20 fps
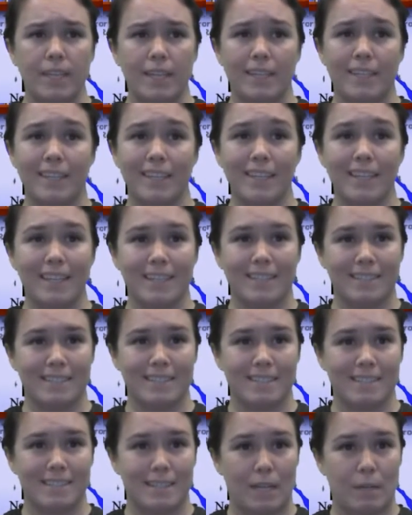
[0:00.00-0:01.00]

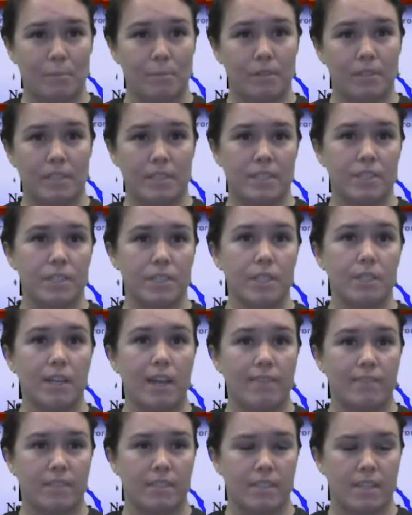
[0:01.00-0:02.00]
Gideons said police do
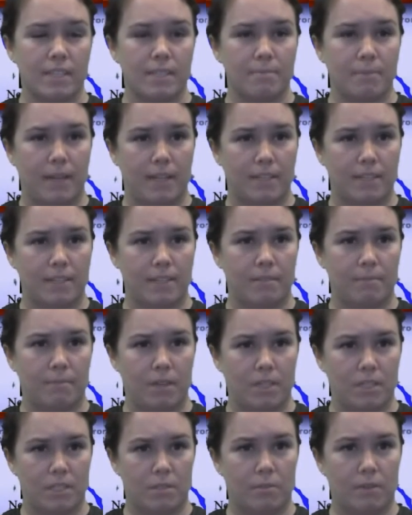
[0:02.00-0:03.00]
have a suspect in the
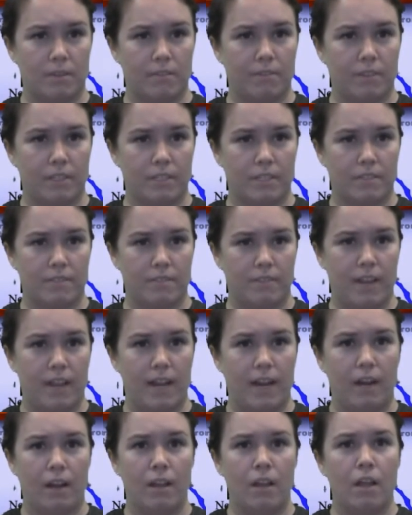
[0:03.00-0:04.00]
March 21st
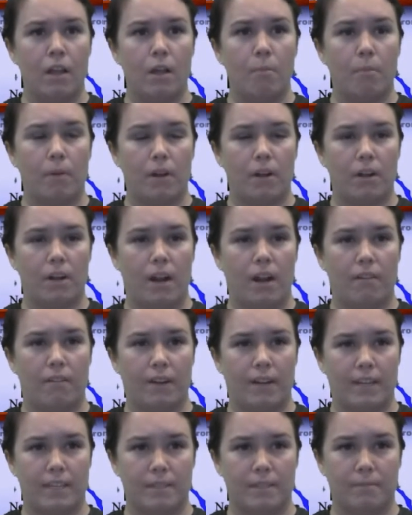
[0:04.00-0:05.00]
fire, but are not
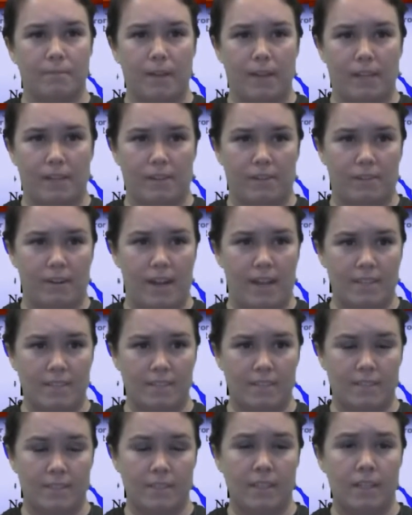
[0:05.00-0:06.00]
ready to make an
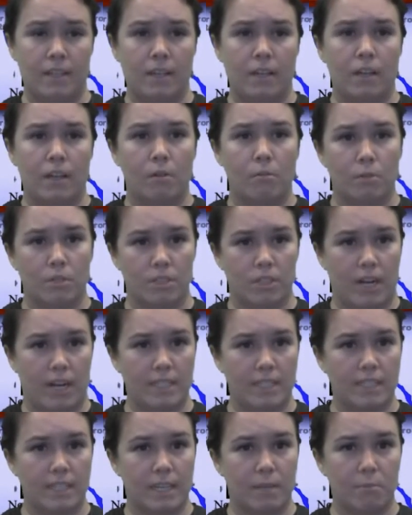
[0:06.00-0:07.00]
arrest. We're
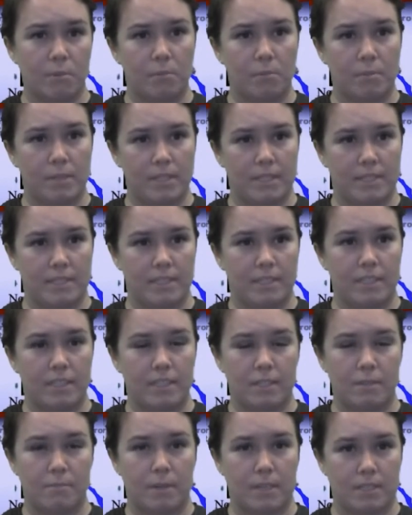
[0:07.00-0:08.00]
trying to get more pieces to
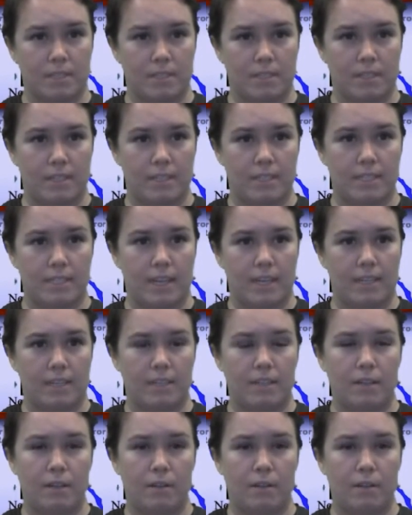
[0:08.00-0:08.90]
the puzzle, he said.